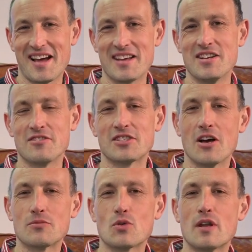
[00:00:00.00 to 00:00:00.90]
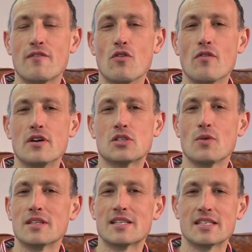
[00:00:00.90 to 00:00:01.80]
You know, Psalm 24
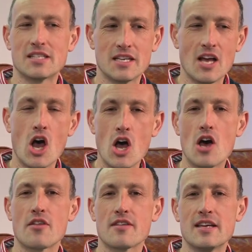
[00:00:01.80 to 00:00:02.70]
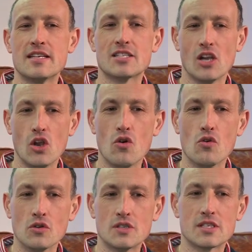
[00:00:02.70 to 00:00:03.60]
verse 1 says, the earth is the
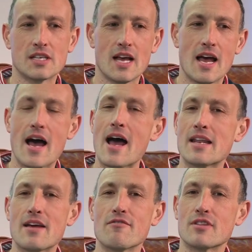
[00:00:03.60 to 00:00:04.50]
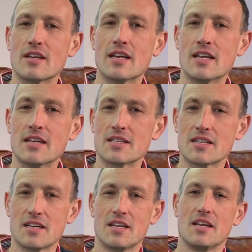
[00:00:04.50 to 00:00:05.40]
Lord's and everything in it.